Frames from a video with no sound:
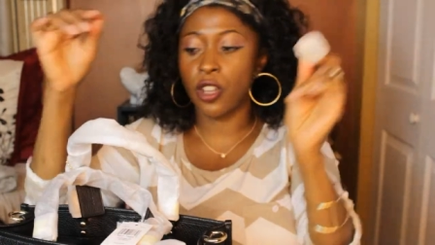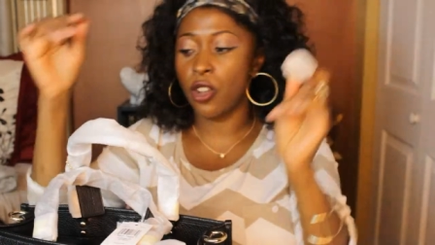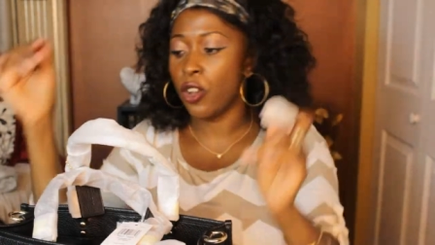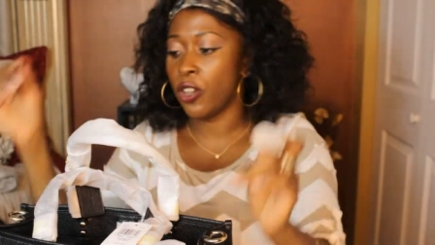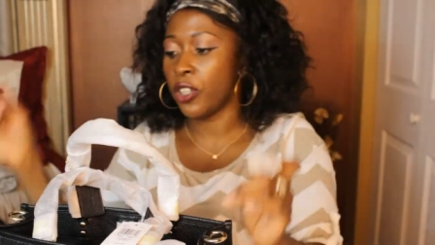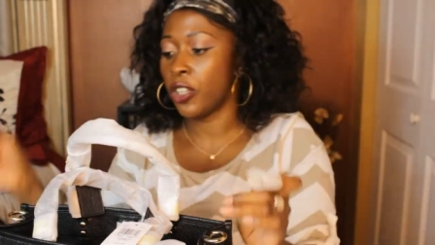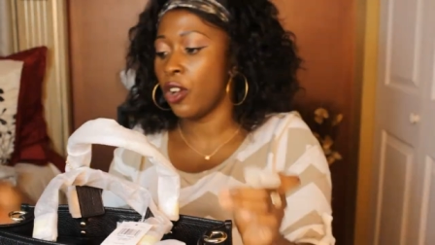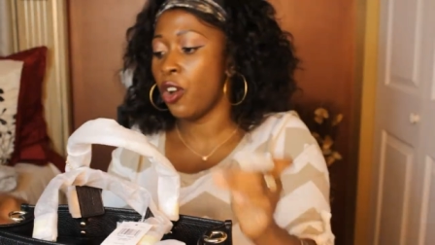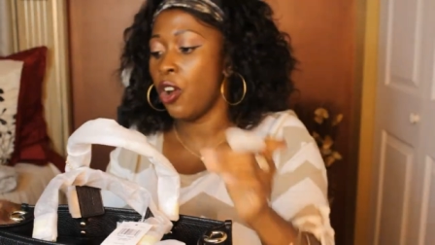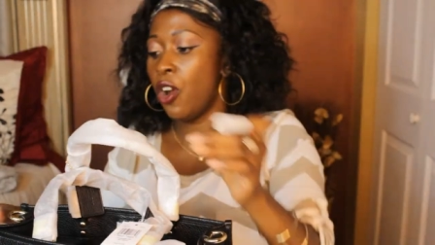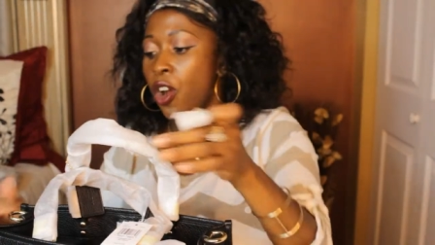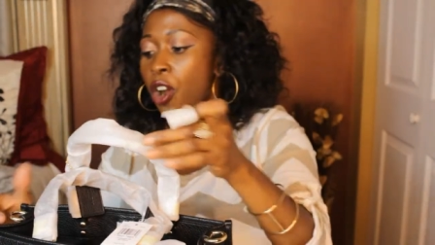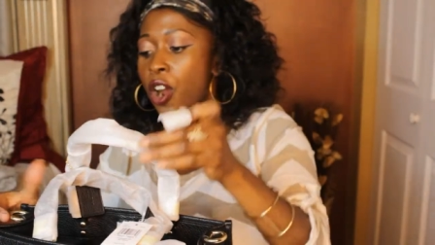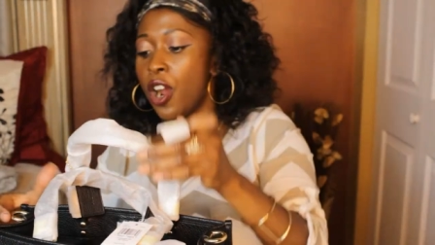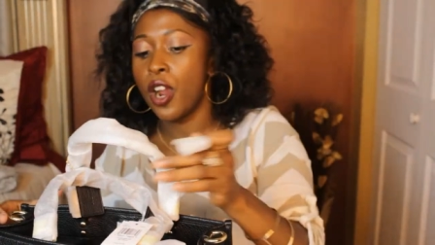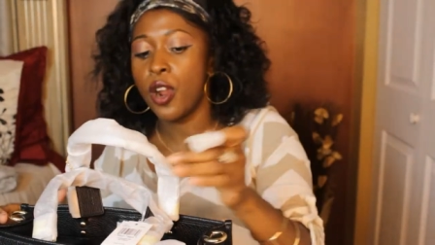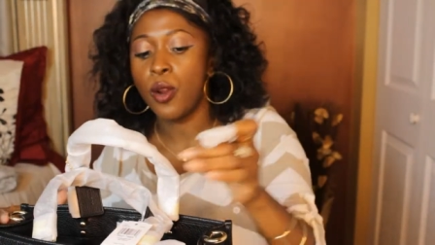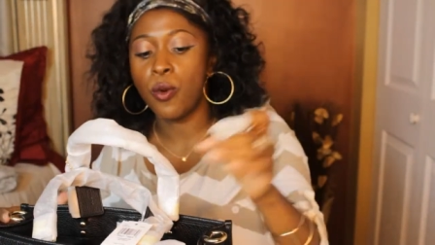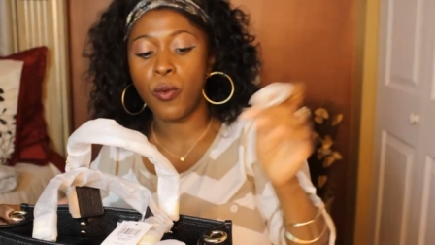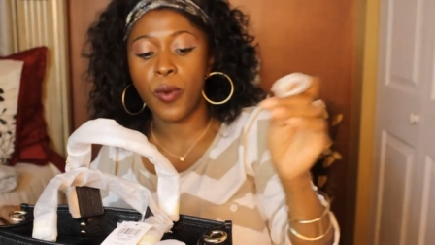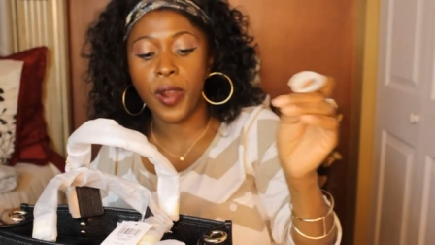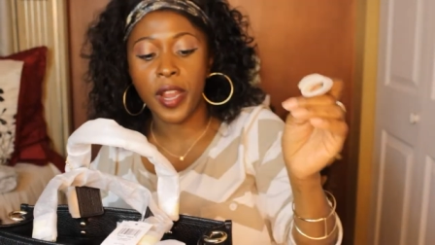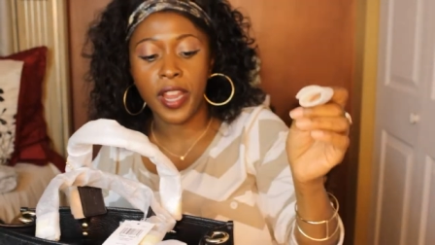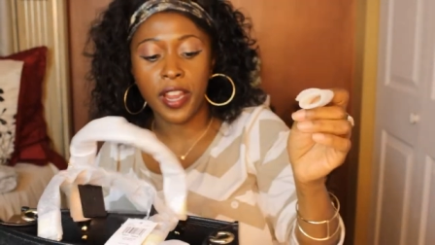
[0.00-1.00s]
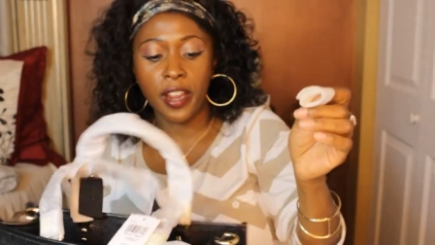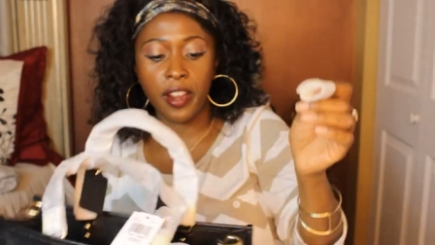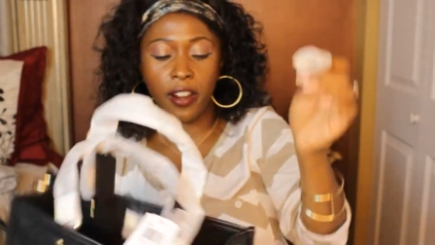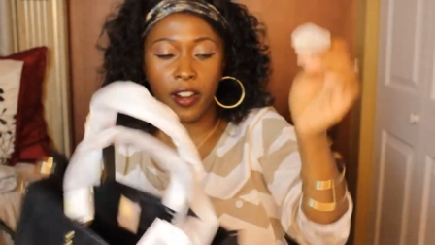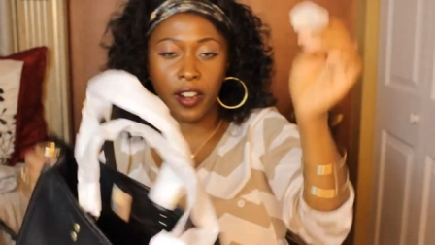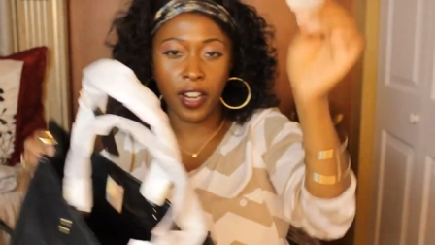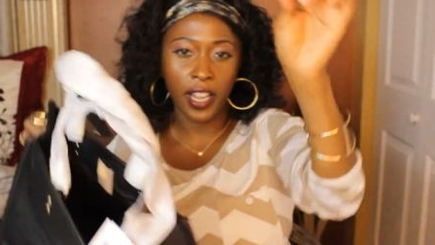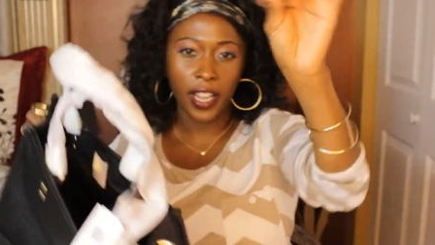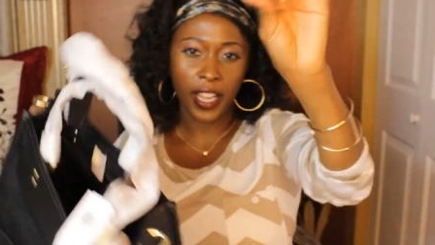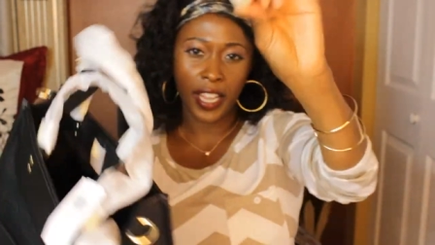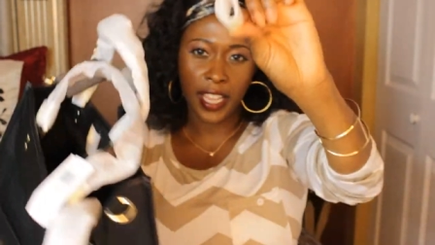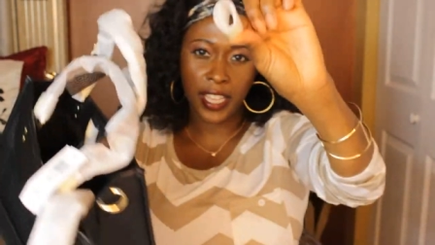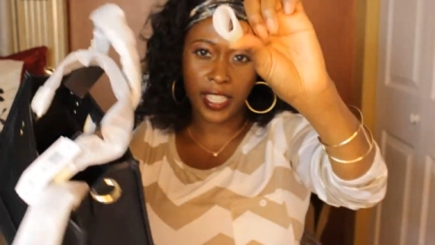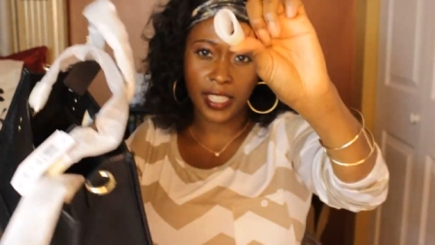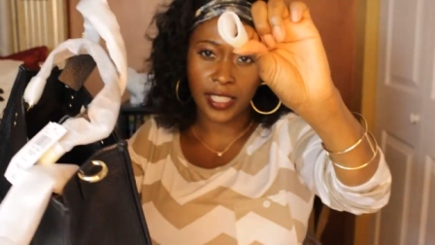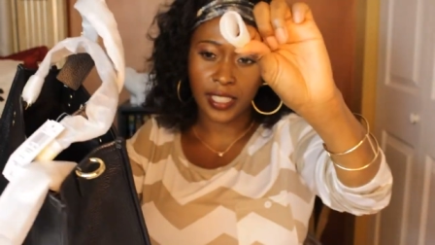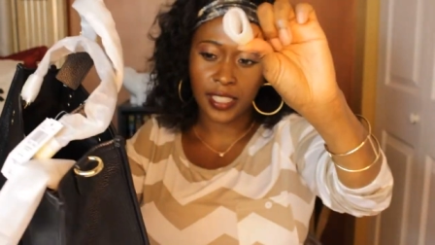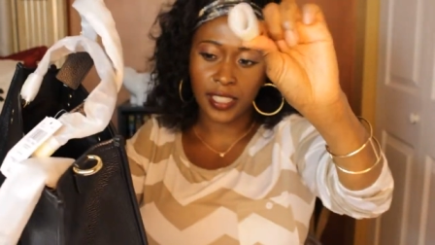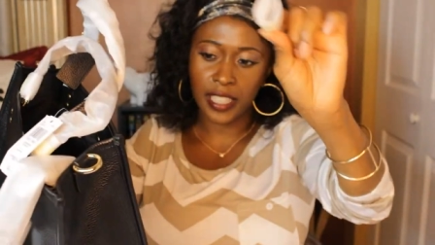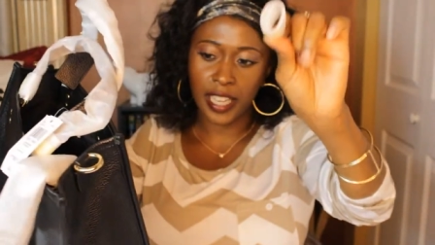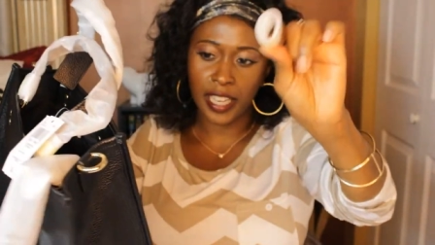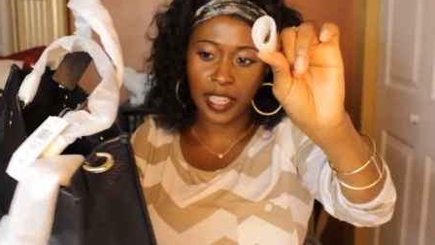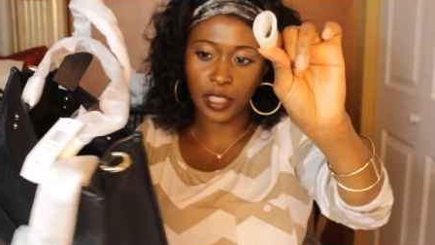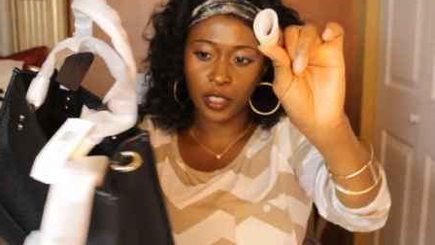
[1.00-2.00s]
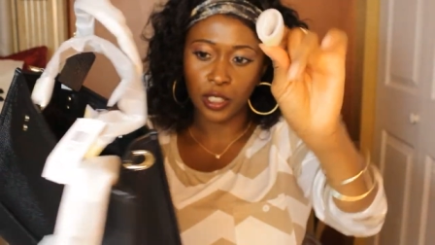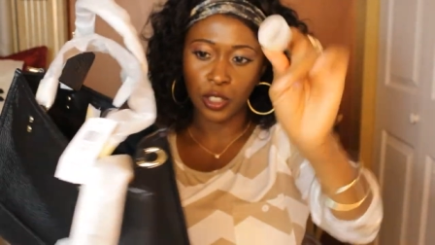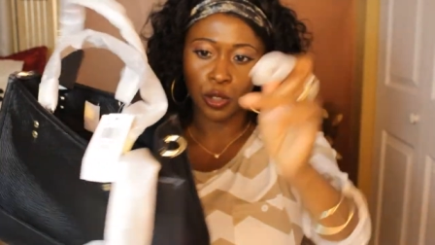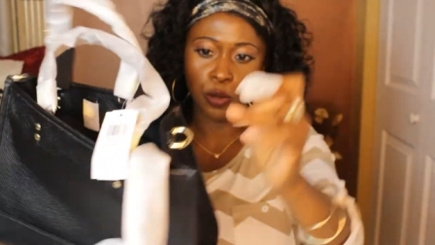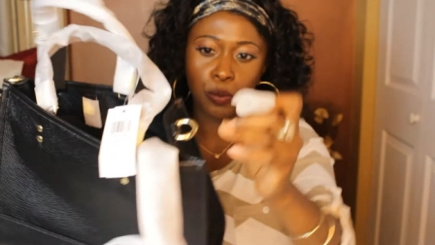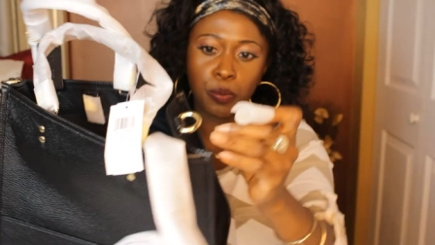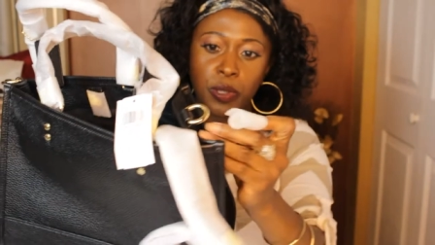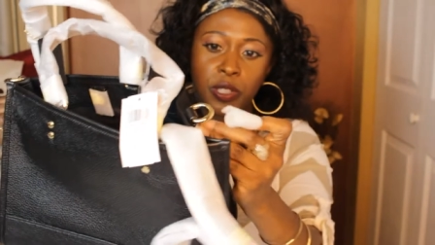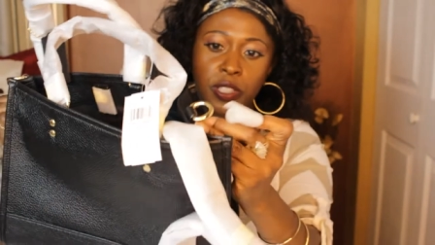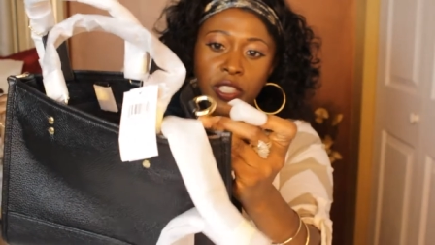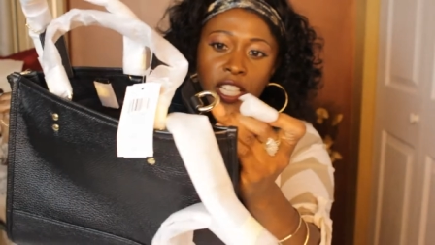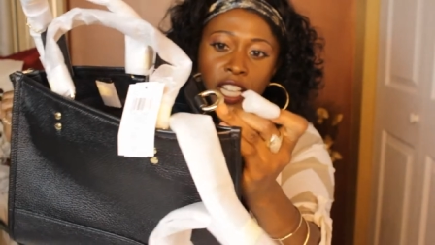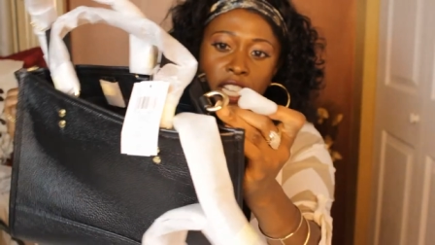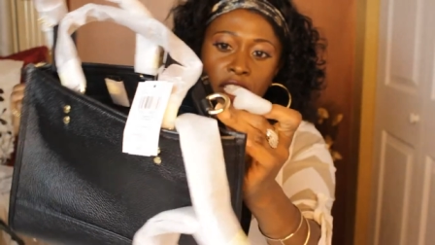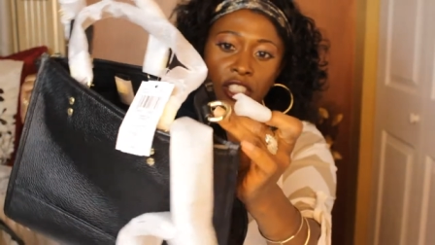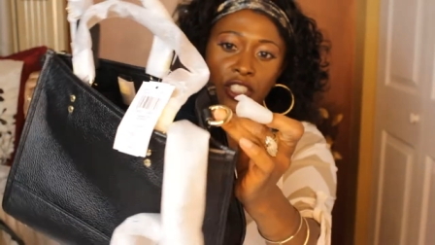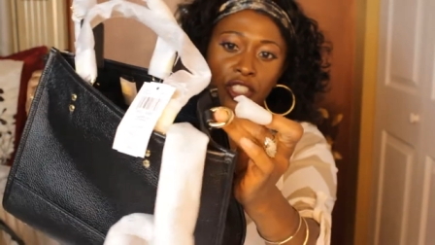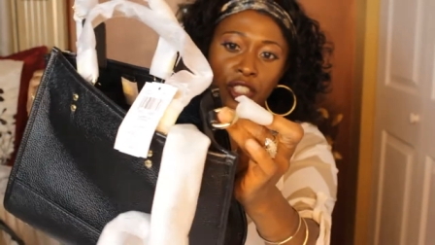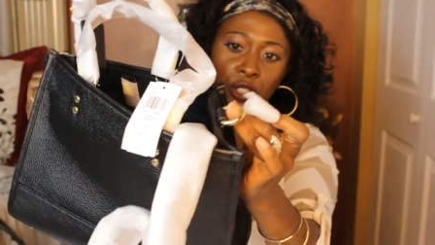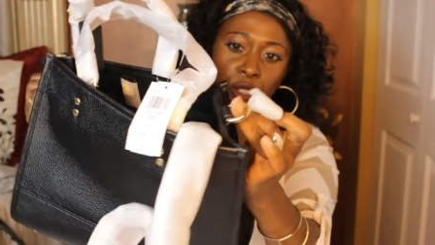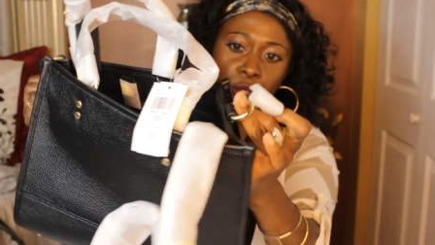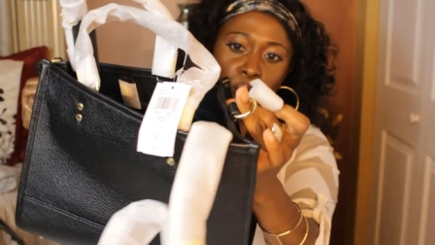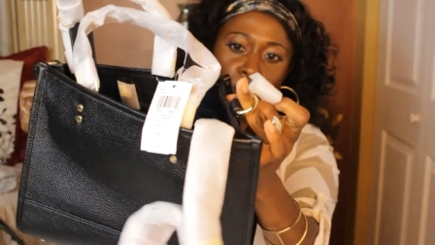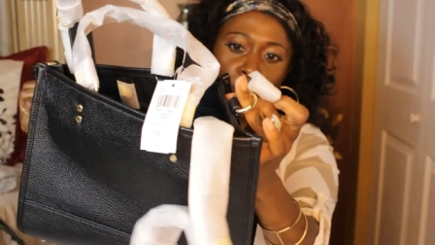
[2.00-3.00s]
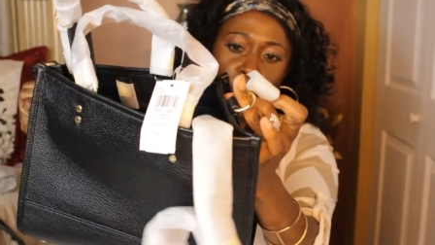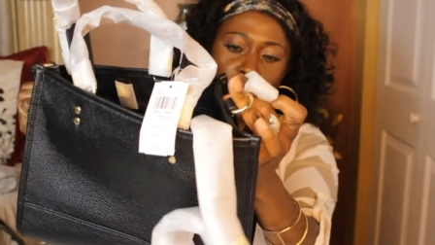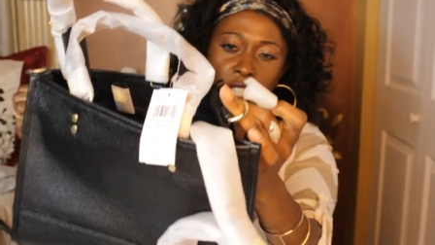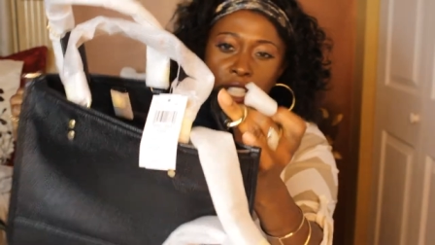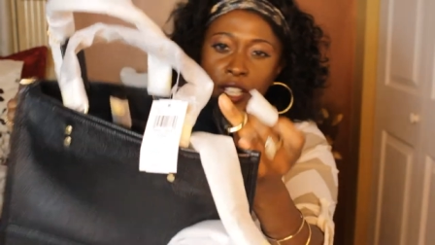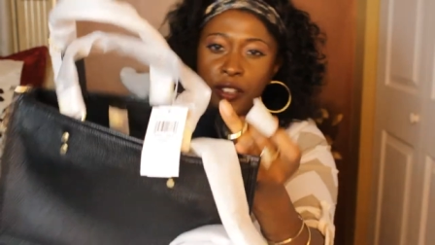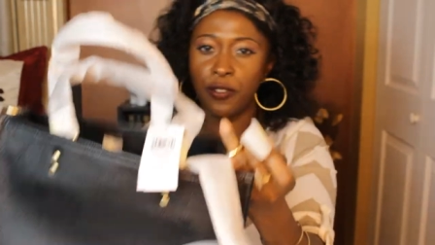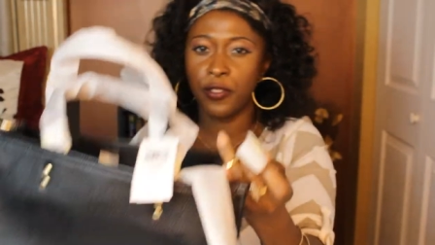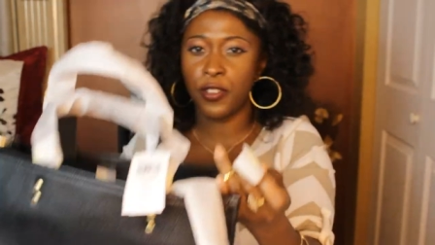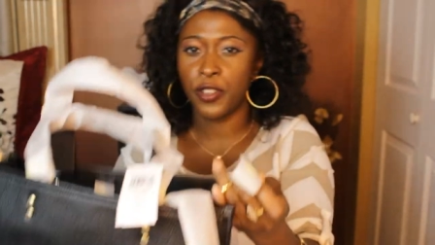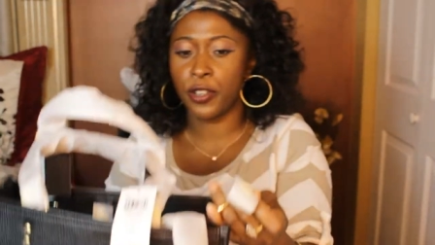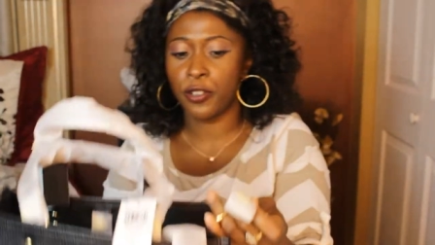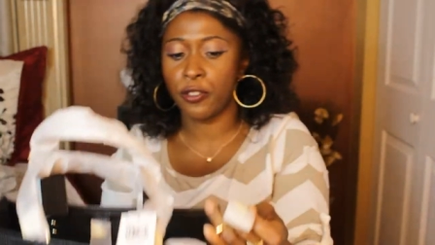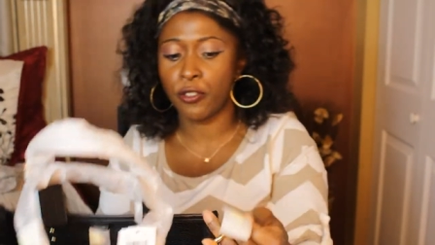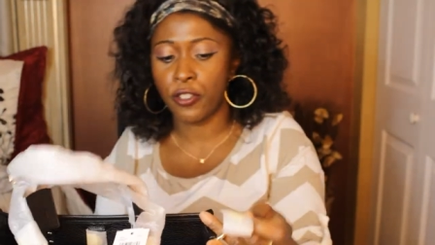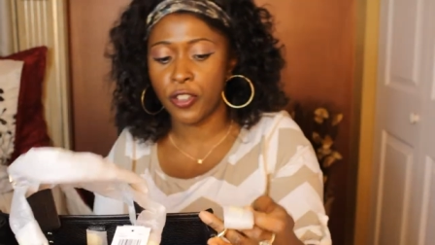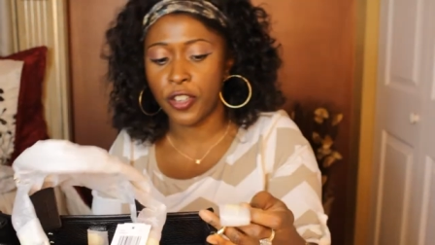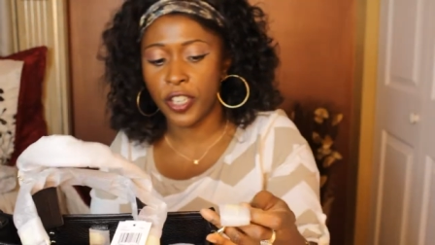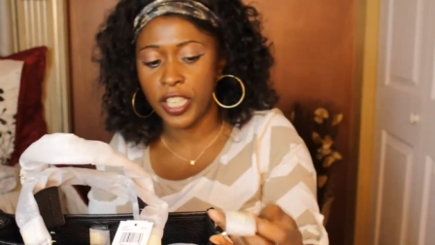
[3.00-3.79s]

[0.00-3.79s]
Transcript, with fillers: All the hardware has like little protection on it for the